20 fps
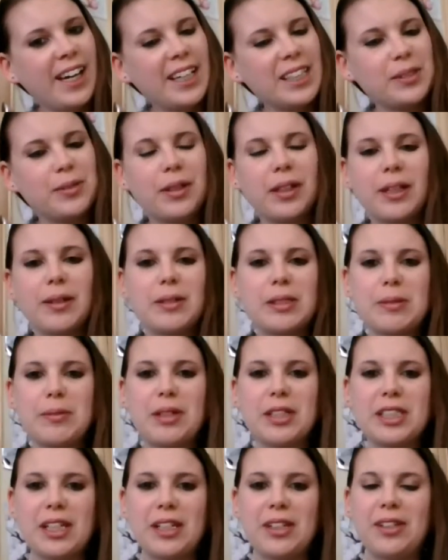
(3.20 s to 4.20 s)
guys, welcome to
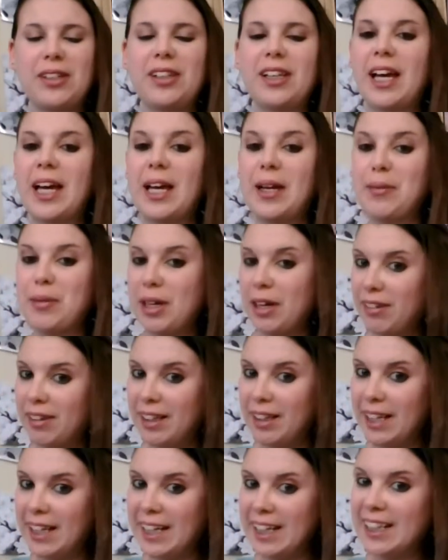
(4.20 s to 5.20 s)
my channel. I'm
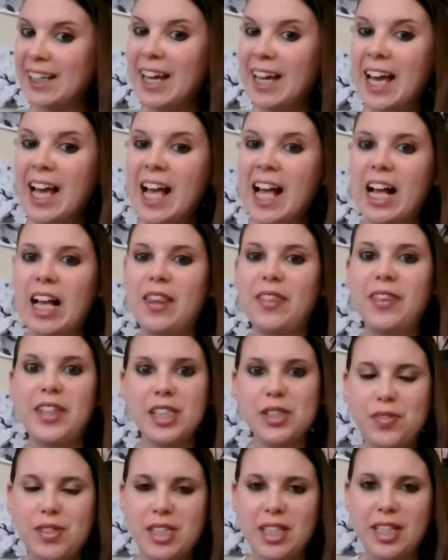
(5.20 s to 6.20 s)
Caroline and
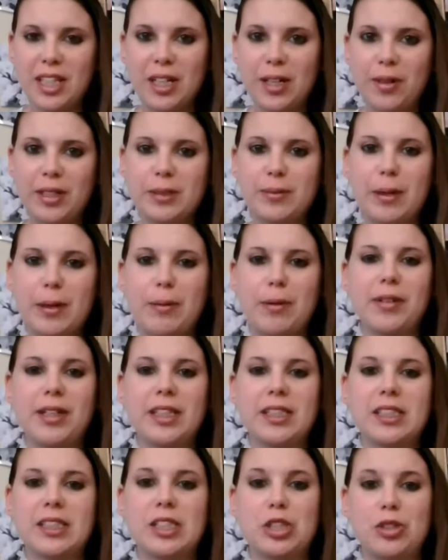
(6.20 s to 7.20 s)
this video is about my
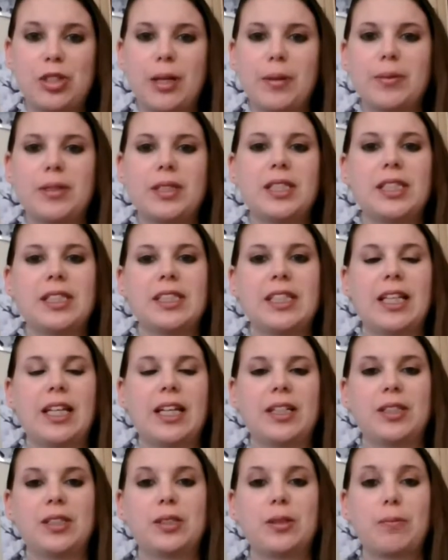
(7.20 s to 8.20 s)
recent trip to
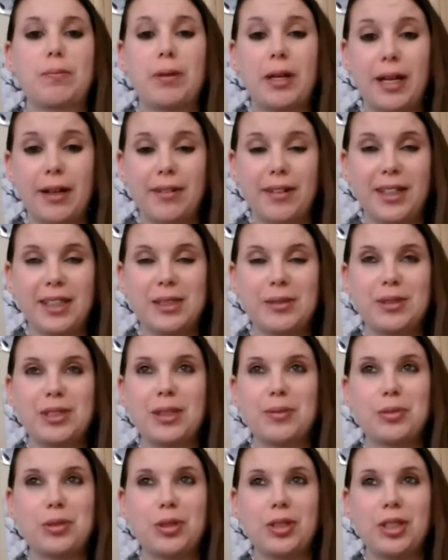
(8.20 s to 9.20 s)
Disneyland Paris, which
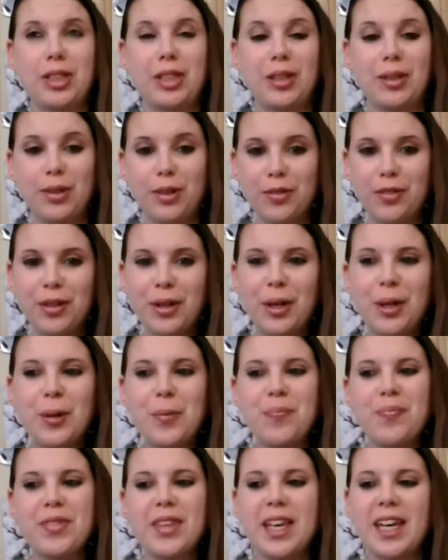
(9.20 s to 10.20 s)
I absolutely love.
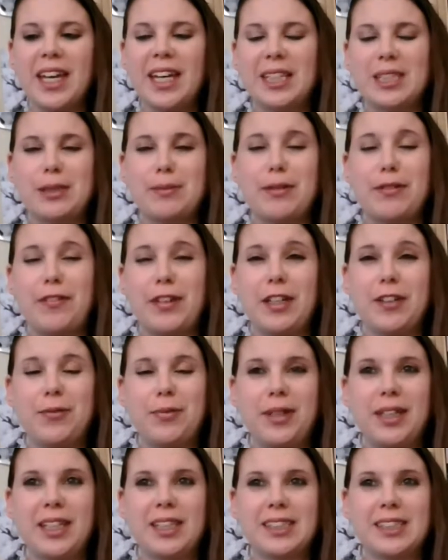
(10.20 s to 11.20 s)
It's one of my favourite
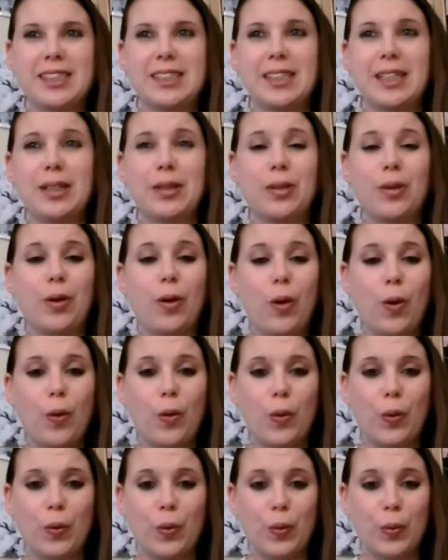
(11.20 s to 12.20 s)
places in the
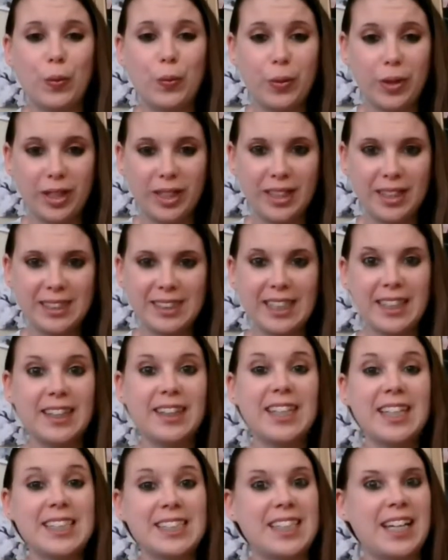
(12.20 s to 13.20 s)
whole world, and
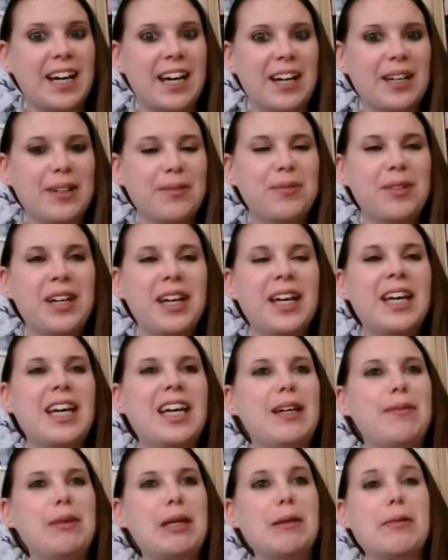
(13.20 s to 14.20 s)
this time
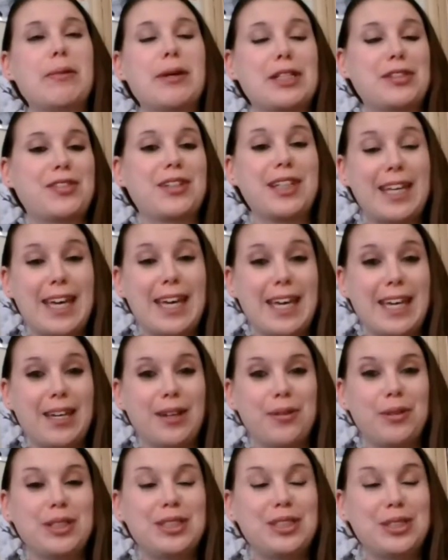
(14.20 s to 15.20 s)
me and my best friend Kate,
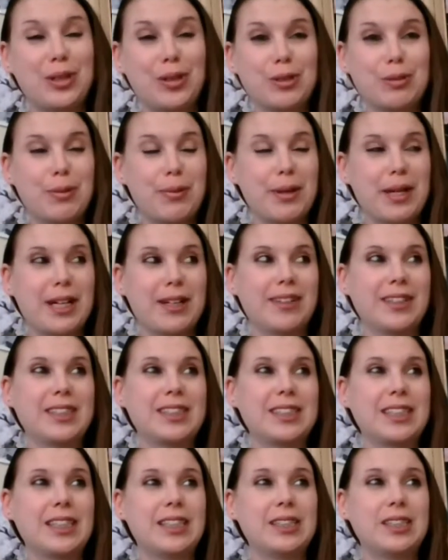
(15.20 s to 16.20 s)
we talked my
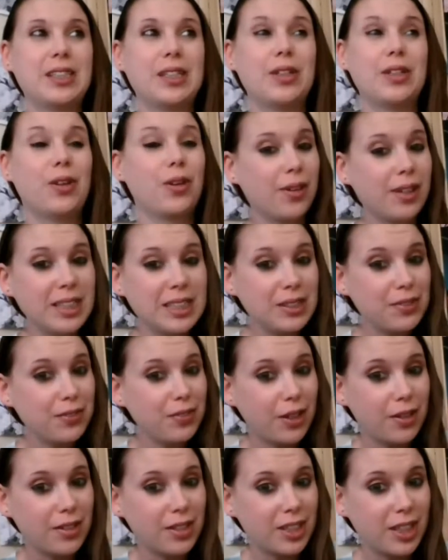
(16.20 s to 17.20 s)
parents into not going to
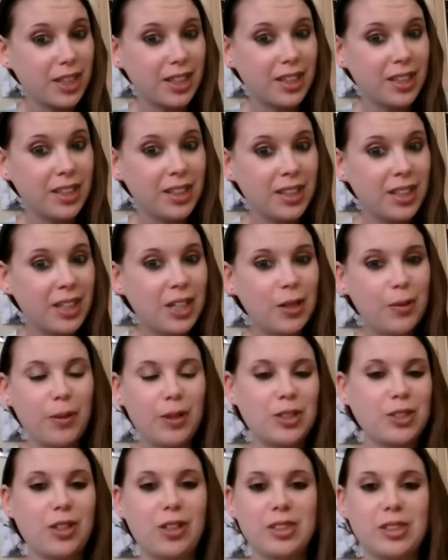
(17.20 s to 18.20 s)
Florida,
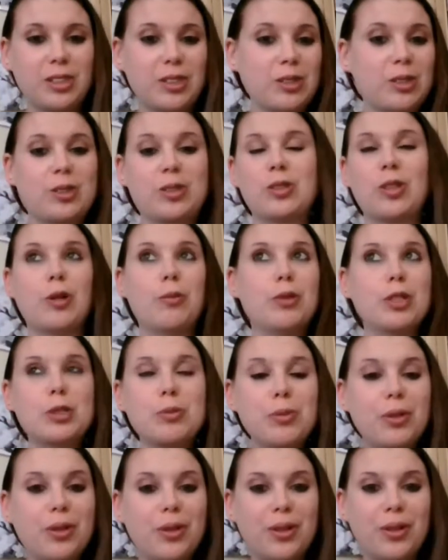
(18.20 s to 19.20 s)
which costs so much
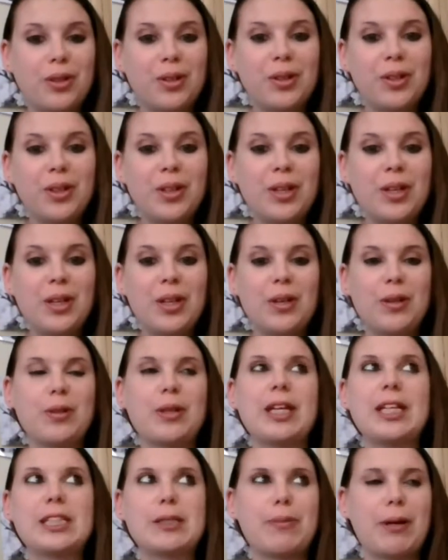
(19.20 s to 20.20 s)
more,
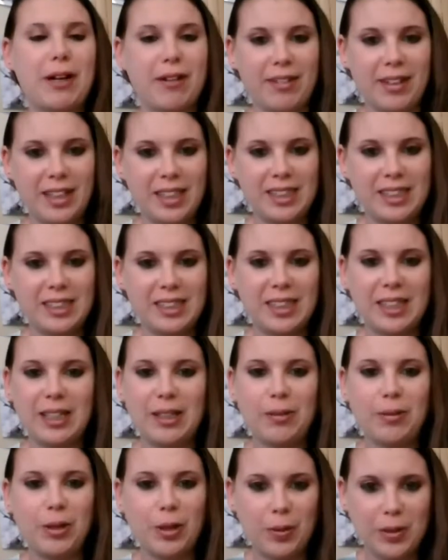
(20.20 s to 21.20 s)
into Paris, like
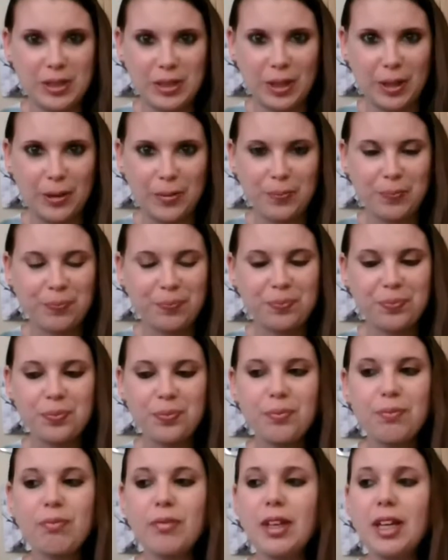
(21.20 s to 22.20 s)
we always go.
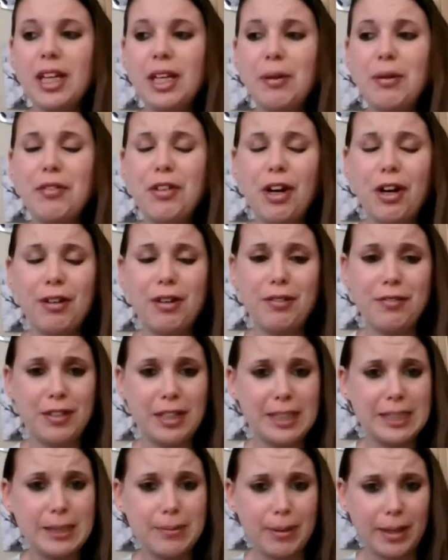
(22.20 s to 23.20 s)
Now we've got our
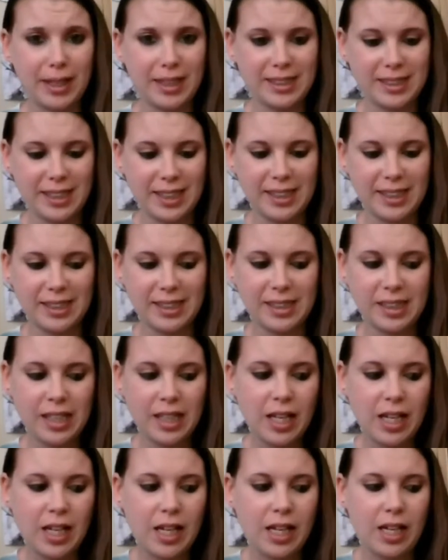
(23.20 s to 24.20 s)
Infinity Passes,
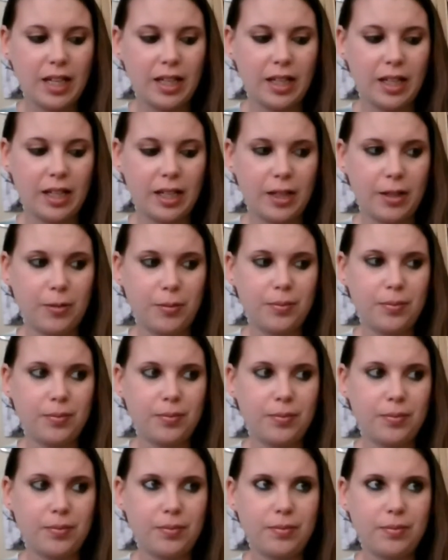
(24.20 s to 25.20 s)
um,
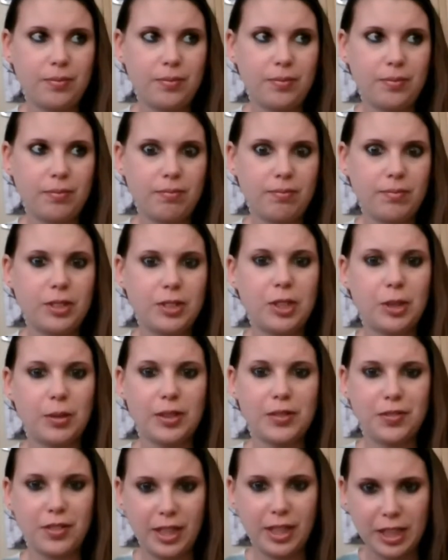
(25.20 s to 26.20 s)
so
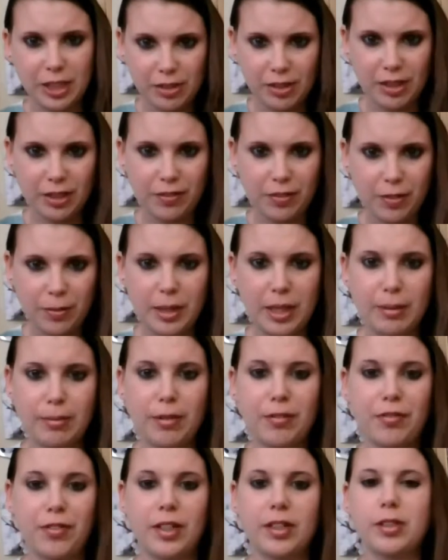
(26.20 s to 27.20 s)
it's free entry for me and
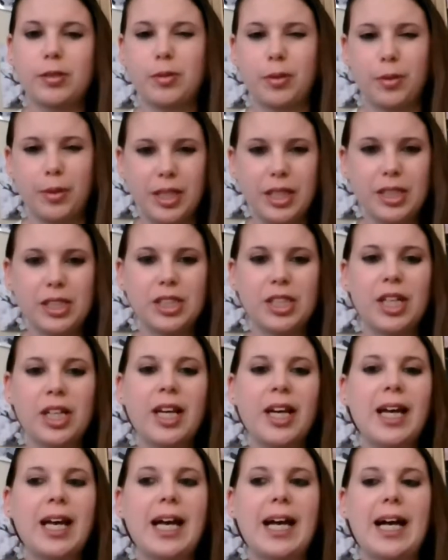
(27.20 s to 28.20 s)
my friend, one each,
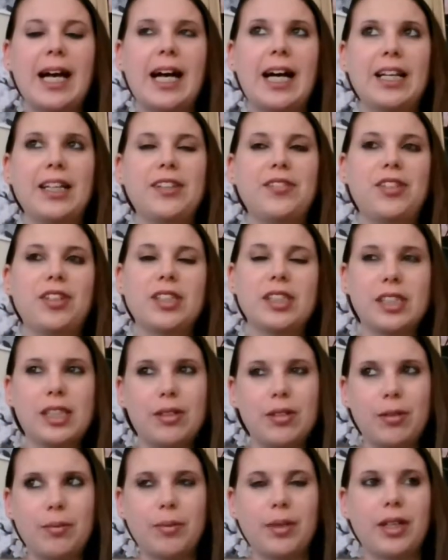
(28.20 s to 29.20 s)
and you've got
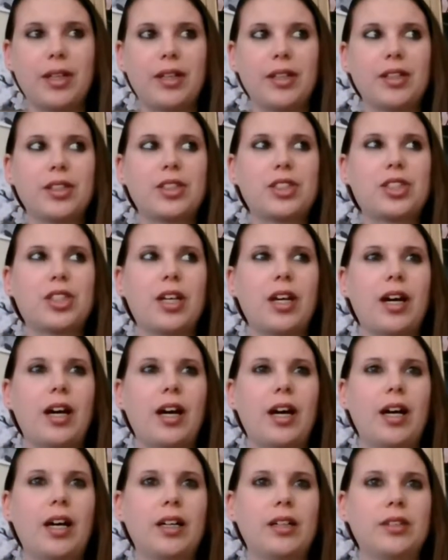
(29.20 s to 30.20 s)
discount on merch
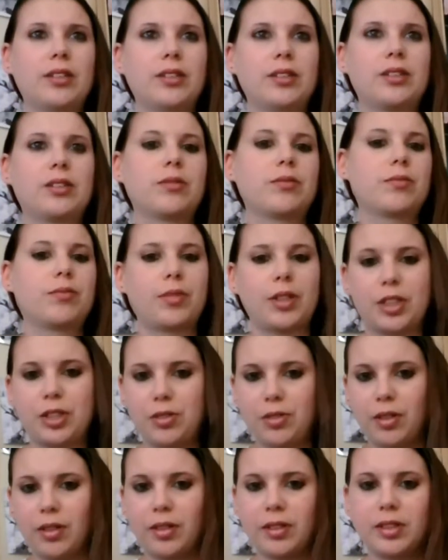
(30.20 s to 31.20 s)
and
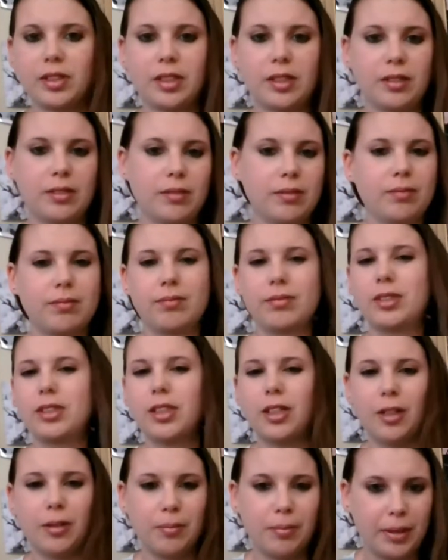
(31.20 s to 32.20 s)
restaurants and
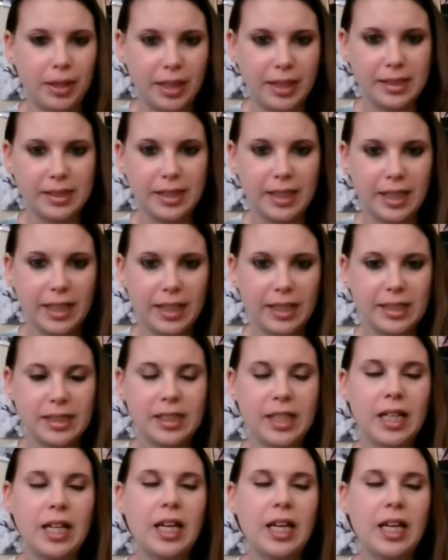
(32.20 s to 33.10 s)
certain places,